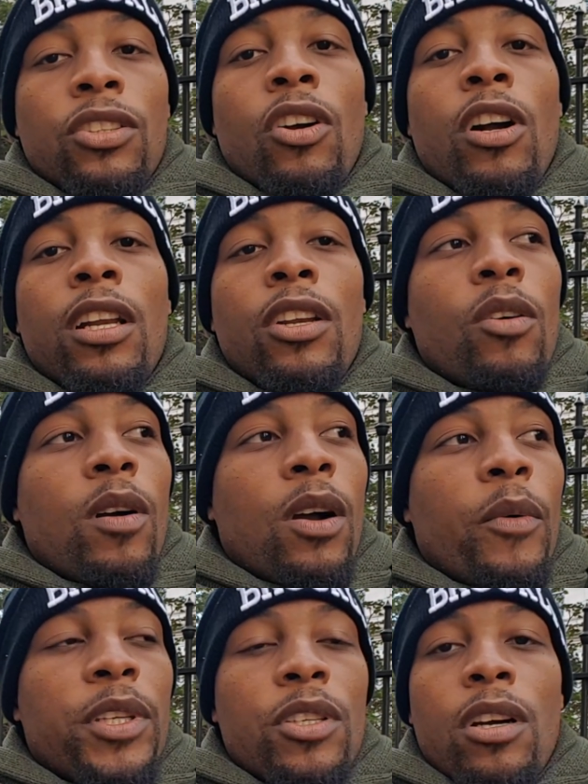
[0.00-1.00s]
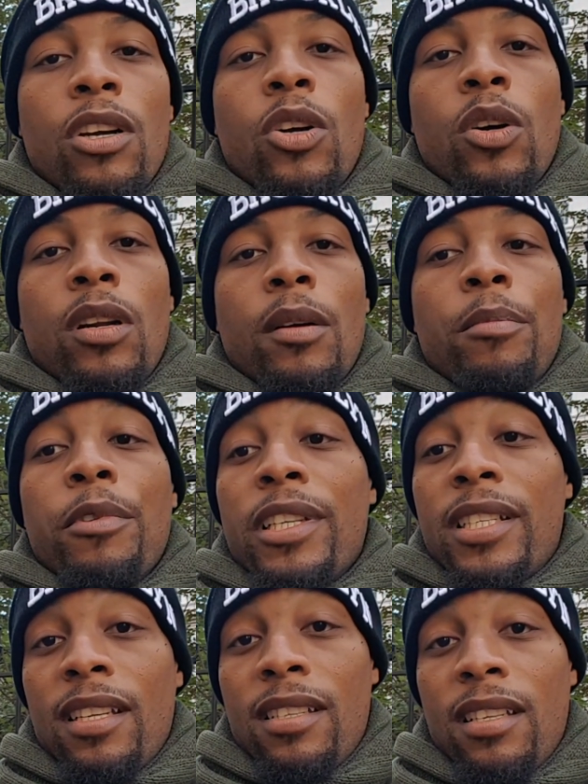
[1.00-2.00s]
thinking that what I was
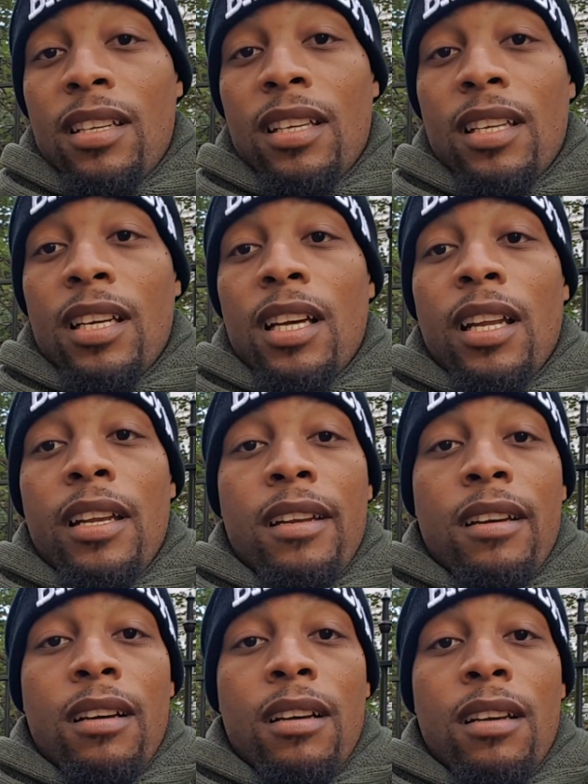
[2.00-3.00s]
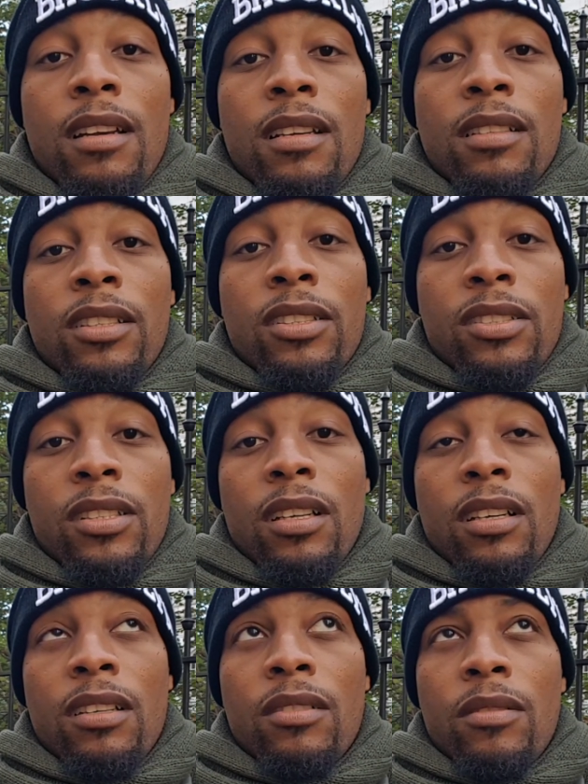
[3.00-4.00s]
saying was good enough to keep my audience hooked.
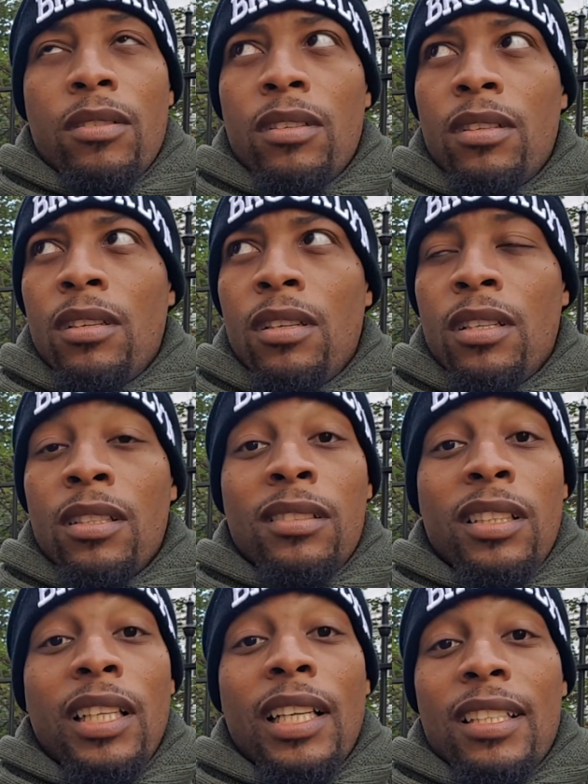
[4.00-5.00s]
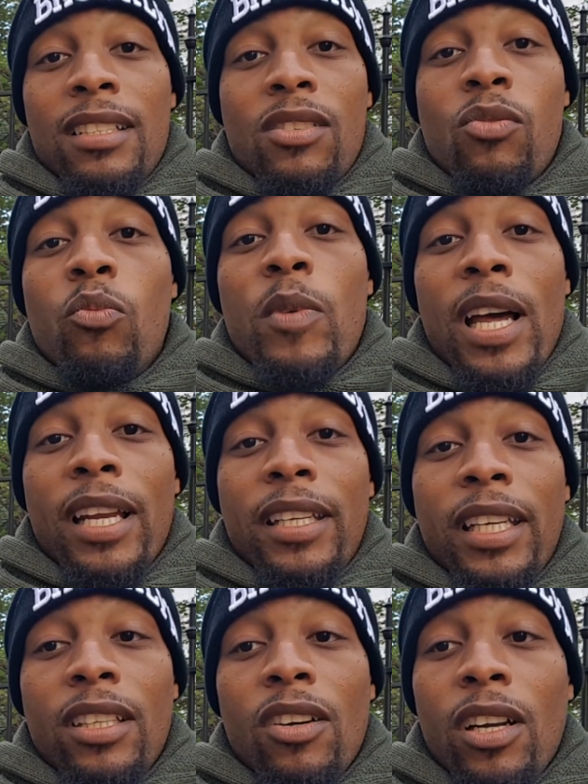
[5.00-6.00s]
But then when I look back at my
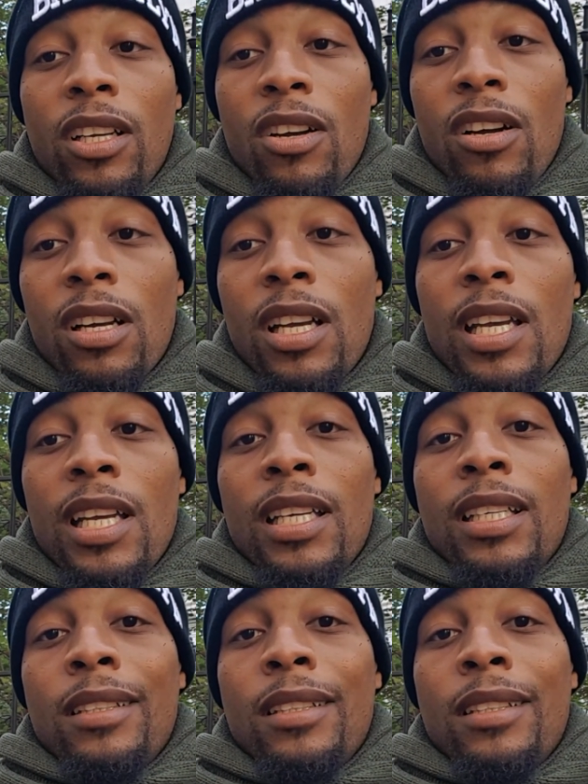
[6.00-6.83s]
own video, I was